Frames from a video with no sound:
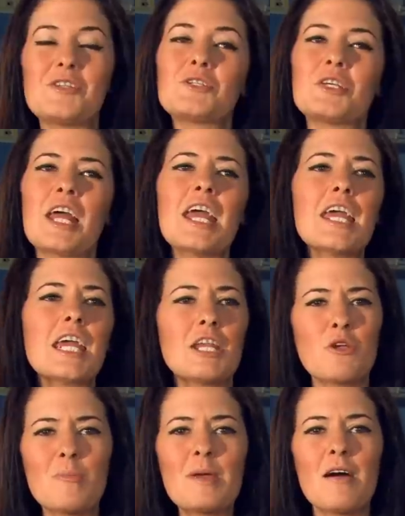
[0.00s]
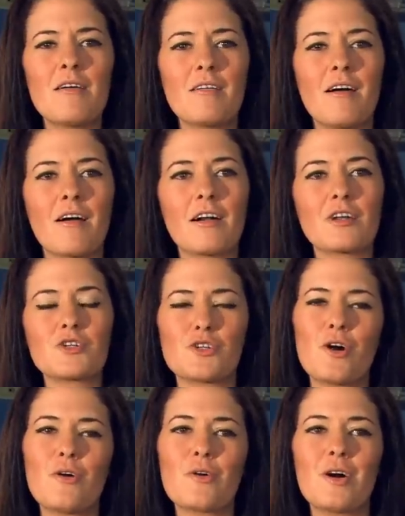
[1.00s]
just said, hey, can you be on our
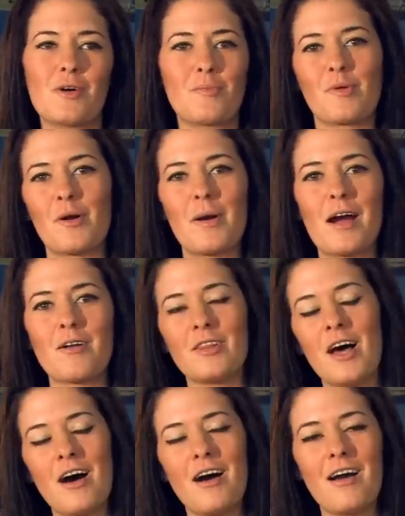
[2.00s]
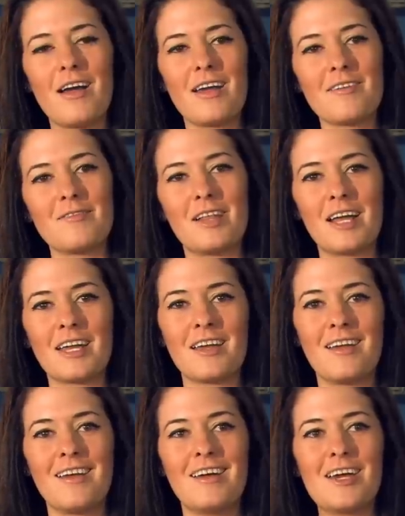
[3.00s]
show called Bro Our Live? Like,
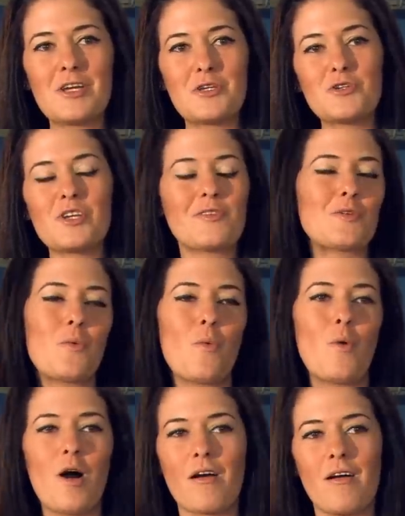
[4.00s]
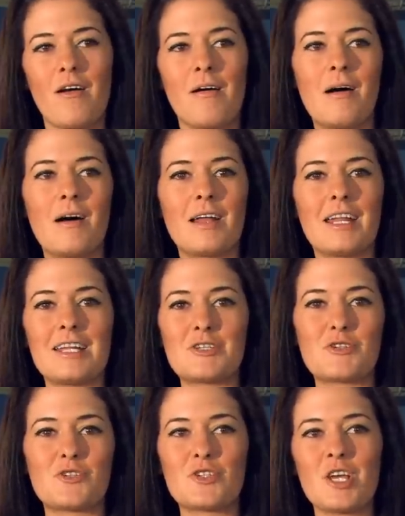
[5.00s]
you just have to walk on and
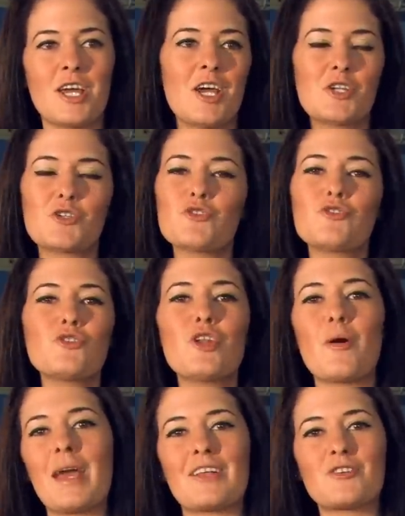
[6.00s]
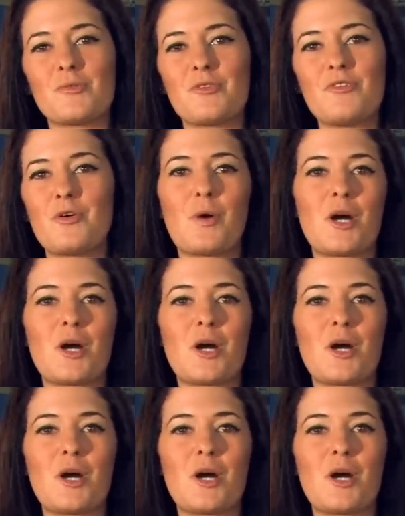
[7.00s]
just, just you know, answer a few